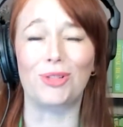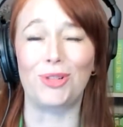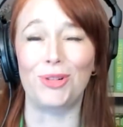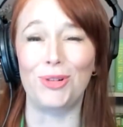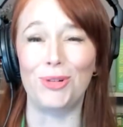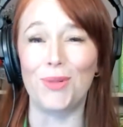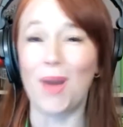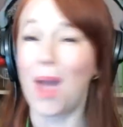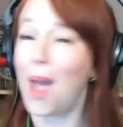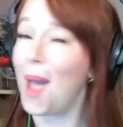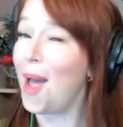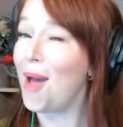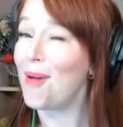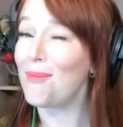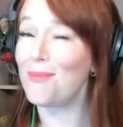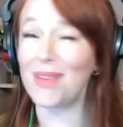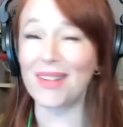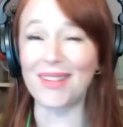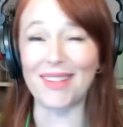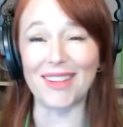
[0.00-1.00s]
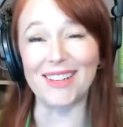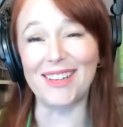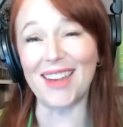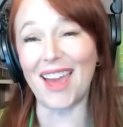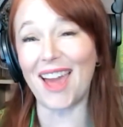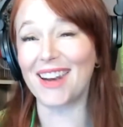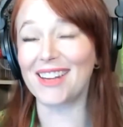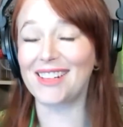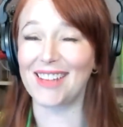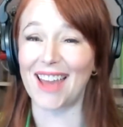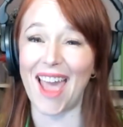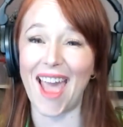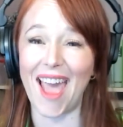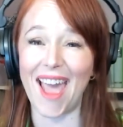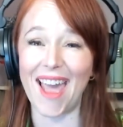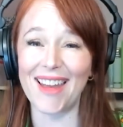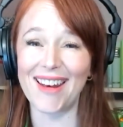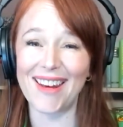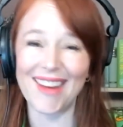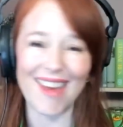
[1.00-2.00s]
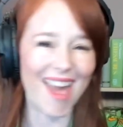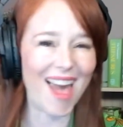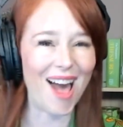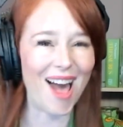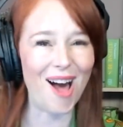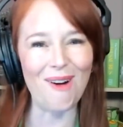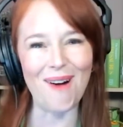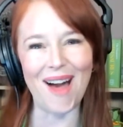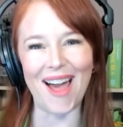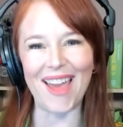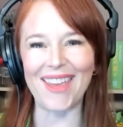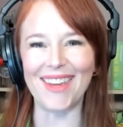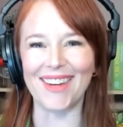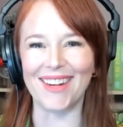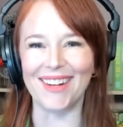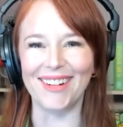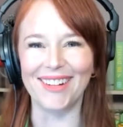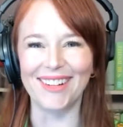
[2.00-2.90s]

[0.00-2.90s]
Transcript: to Mr. Data Dan. How are you?